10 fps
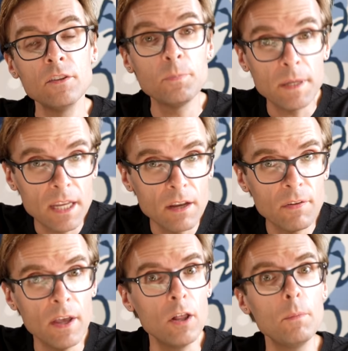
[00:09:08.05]
Speaking
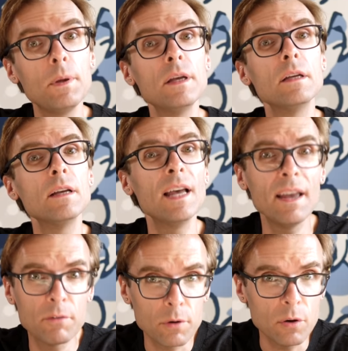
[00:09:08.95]
of help, I
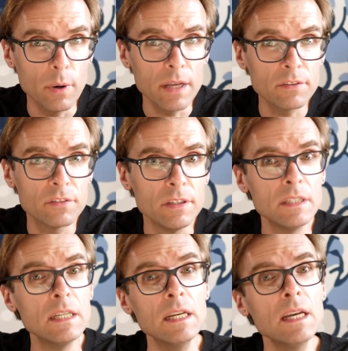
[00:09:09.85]
have a request.
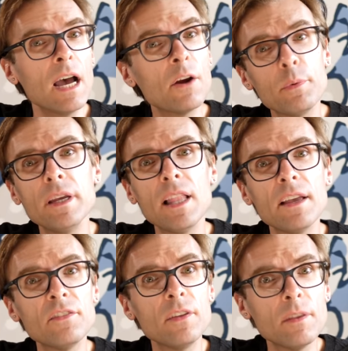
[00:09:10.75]
I
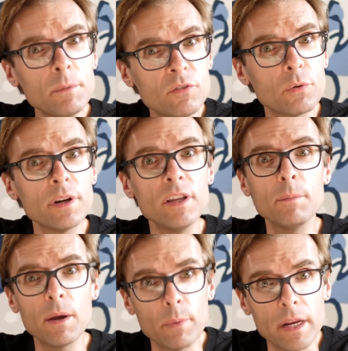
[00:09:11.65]
realize that the majority of
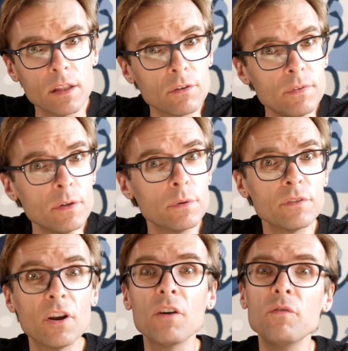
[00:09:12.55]
my regular
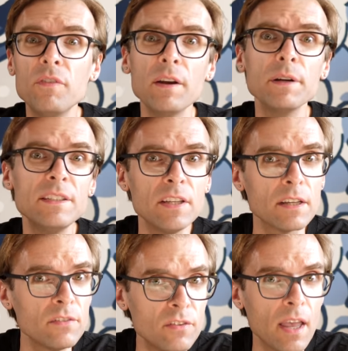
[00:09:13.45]
viewers are very
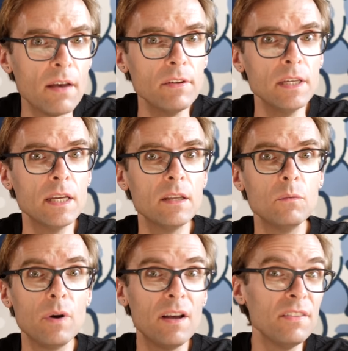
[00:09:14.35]
tech savvy,
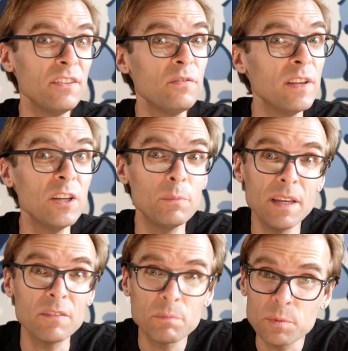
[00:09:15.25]
and while this video may
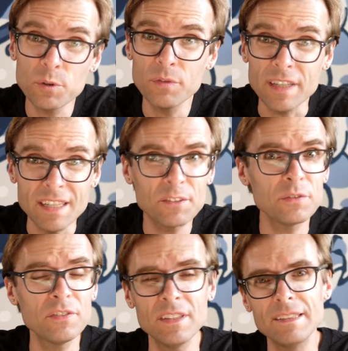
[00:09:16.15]
have proven
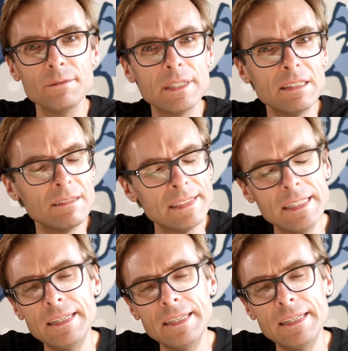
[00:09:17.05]
interesting, well,